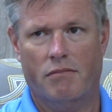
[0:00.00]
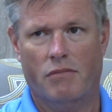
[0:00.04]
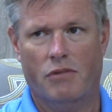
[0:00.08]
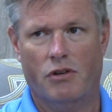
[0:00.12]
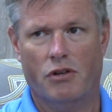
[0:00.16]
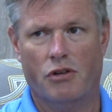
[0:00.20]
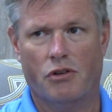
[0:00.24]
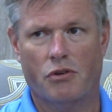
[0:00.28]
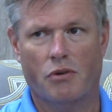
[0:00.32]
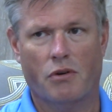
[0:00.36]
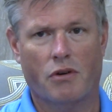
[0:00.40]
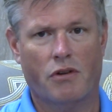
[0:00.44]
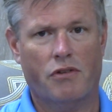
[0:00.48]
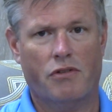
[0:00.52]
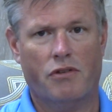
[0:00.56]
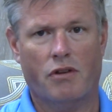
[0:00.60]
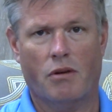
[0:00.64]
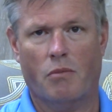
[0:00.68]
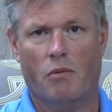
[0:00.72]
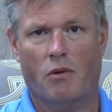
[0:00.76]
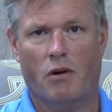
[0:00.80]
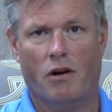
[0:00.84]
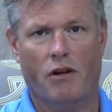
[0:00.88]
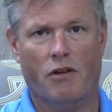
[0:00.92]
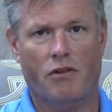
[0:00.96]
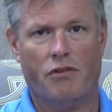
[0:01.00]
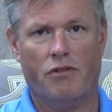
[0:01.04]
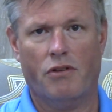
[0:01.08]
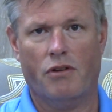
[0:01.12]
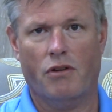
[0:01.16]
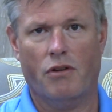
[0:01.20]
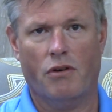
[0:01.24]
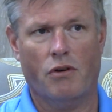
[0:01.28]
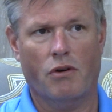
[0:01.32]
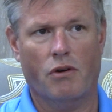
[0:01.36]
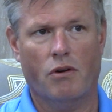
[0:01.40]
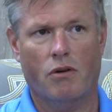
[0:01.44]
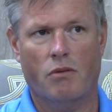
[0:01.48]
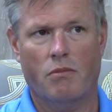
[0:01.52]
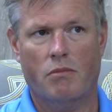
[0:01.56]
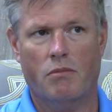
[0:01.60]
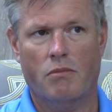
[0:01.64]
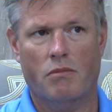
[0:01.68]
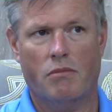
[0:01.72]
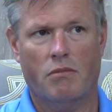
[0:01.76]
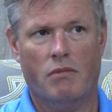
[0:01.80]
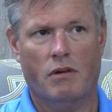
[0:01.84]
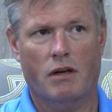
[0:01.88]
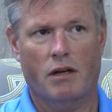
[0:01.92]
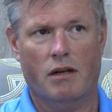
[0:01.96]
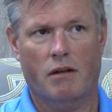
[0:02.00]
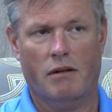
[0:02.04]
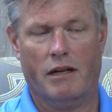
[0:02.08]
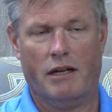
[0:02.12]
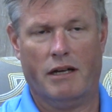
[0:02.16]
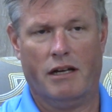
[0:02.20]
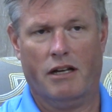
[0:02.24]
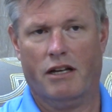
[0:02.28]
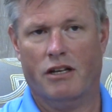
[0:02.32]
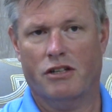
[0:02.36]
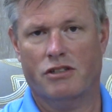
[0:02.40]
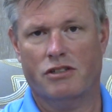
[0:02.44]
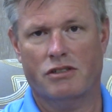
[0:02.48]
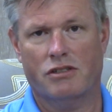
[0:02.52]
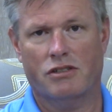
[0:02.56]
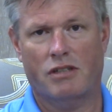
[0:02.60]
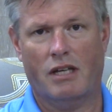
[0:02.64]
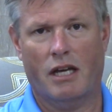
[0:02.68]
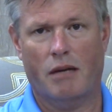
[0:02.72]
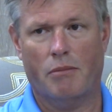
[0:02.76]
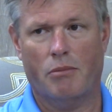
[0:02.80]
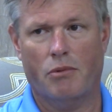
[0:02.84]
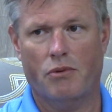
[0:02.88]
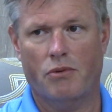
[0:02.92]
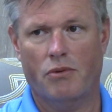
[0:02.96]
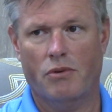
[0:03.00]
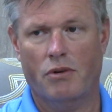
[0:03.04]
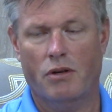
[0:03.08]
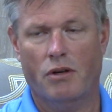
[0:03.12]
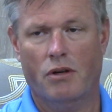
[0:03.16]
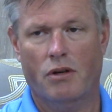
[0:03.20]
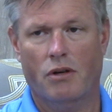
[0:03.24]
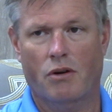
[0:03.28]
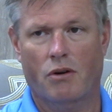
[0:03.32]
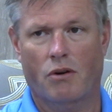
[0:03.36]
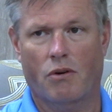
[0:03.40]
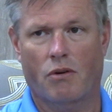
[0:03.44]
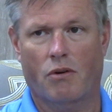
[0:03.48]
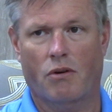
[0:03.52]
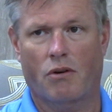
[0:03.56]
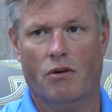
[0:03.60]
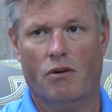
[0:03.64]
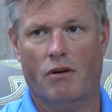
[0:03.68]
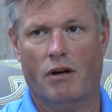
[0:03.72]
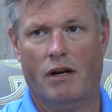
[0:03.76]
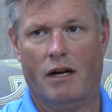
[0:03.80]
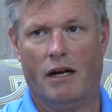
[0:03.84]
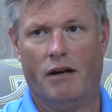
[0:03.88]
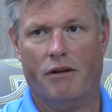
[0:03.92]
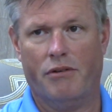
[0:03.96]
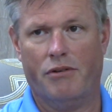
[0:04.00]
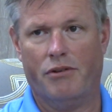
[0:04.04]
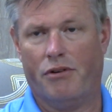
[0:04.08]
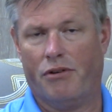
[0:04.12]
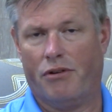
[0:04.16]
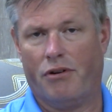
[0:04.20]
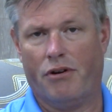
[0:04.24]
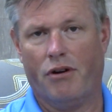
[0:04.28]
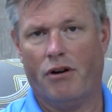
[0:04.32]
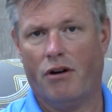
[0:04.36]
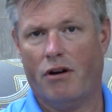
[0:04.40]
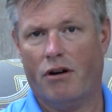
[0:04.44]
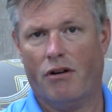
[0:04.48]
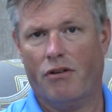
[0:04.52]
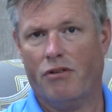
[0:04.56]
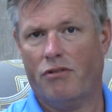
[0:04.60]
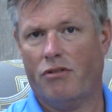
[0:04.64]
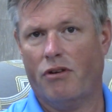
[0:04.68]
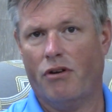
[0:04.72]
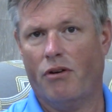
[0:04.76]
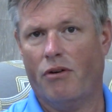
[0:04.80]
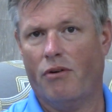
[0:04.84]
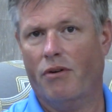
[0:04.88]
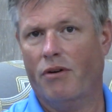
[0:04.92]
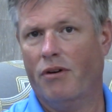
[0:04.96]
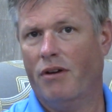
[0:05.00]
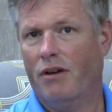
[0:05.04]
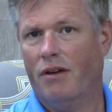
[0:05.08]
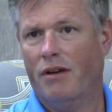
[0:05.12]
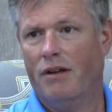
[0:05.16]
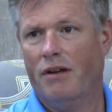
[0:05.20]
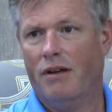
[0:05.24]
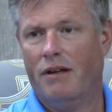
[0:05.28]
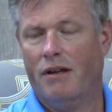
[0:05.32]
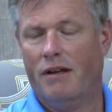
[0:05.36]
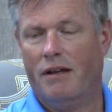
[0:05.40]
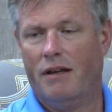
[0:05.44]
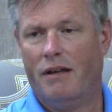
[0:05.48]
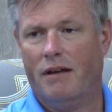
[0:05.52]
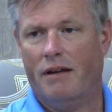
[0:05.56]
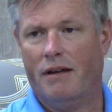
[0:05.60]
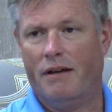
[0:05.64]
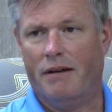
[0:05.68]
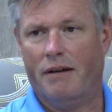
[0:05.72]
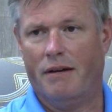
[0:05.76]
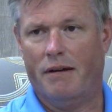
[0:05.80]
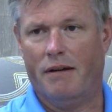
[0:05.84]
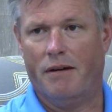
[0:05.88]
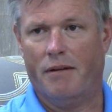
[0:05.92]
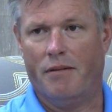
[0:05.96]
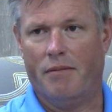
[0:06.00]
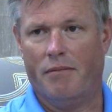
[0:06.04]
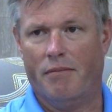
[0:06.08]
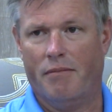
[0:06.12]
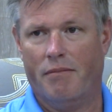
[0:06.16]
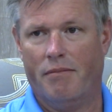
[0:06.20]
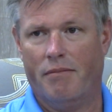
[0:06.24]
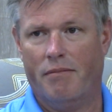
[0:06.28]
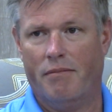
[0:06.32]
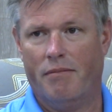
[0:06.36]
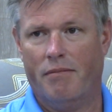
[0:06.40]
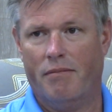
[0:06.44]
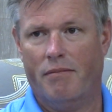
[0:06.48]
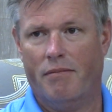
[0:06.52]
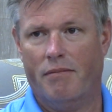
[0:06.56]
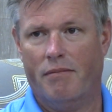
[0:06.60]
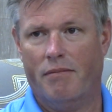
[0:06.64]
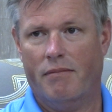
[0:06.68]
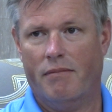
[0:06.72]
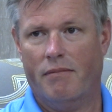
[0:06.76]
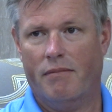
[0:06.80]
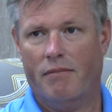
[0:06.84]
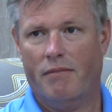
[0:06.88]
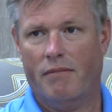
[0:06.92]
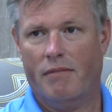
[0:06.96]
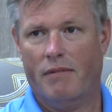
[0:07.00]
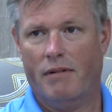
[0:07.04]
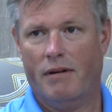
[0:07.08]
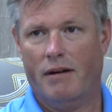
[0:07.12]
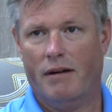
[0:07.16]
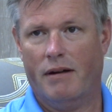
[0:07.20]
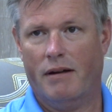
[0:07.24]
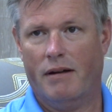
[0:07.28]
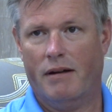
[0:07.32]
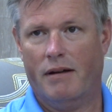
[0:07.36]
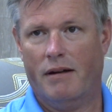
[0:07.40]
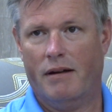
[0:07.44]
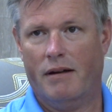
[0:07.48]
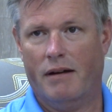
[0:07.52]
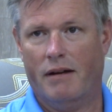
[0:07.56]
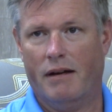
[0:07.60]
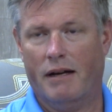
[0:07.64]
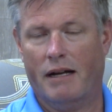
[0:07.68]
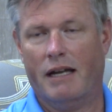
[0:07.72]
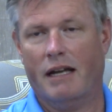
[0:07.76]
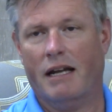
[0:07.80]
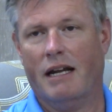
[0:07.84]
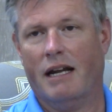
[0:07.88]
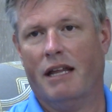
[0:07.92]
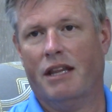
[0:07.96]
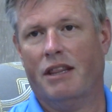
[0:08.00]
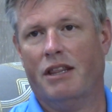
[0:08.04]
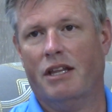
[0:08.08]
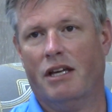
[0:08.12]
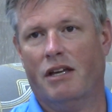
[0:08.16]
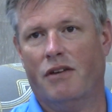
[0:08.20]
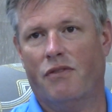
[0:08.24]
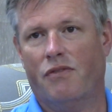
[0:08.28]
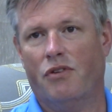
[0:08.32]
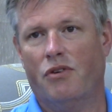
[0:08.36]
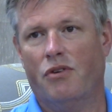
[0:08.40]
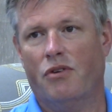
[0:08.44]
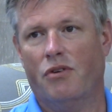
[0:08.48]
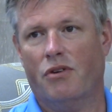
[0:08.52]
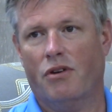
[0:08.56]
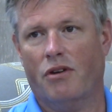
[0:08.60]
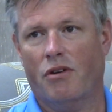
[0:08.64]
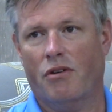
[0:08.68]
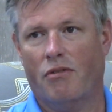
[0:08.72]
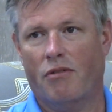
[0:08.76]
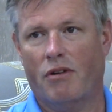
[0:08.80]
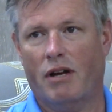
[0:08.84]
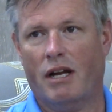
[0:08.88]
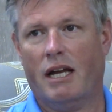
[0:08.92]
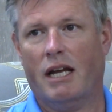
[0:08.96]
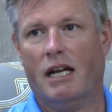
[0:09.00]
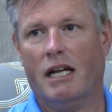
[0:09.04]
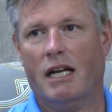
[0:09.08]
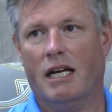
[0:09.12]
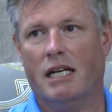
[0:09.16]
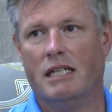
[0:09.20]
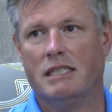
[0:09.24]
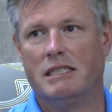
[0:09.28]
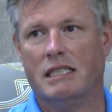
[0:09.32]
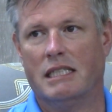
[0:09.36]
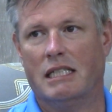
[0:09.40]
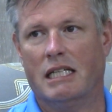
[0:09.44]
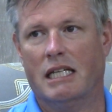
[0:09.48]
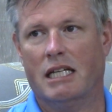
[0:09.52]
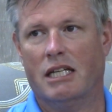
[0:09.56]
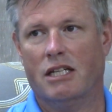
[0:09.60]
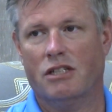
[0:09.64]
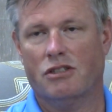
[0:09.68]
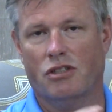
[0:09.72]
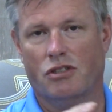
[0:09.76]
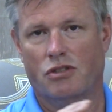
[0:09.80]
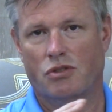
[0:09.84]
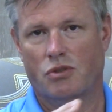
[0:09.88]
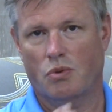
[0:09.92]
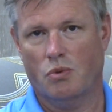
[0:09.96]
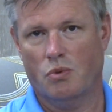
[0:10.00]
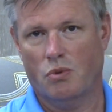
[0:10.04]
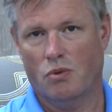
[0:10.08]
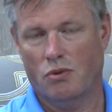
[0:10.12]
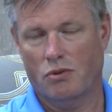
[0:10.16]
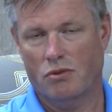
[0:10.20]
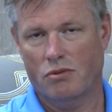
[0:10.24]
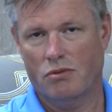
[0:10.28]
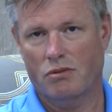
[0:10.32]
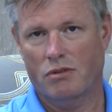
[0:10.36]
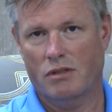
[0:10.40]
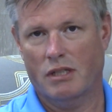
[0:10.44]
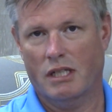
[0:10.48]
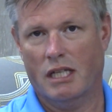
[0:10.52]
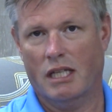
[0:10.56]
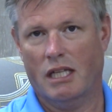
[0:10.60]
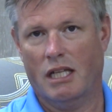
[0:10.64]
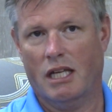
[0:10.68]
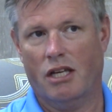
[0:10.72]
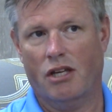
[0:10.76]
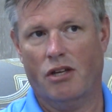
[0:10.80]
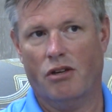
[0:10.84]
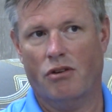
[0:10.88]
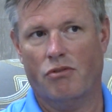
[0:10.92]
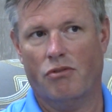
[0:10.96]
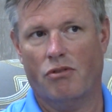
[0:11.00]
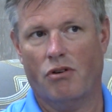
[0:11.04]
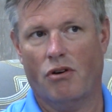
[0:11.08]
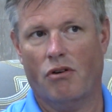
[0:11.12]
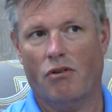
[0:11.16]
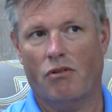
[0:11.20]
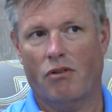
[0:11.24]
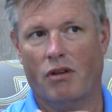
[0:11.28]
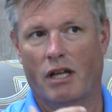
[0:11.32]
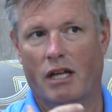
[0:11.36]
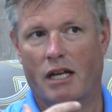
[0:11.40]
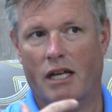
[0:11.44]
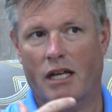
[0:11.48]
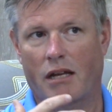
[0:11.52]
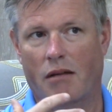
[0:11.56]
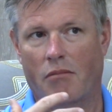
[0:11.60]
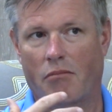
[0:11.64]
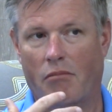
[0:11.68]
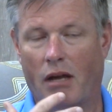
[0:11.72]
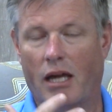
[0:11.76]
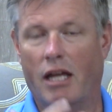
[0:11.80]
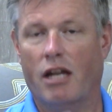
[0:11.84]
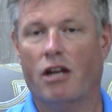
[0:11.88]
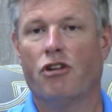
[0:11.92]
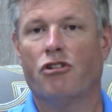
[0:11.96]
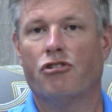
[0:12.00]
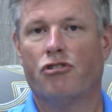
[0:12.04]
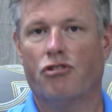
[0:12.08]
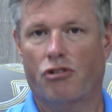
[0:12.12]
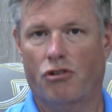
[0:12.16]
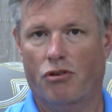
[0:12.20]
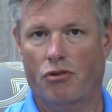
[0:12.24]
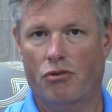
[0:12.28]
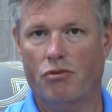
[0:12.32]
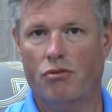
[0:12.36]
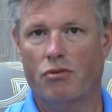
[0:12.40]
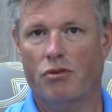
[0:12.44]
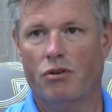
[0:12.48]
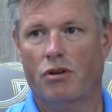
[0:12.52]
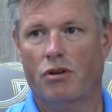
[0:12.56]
do it somewhere else in the home, like a kitchen table or out in your car. So again, I think if you can recognize it that it's a tool and that you don't let it manage you,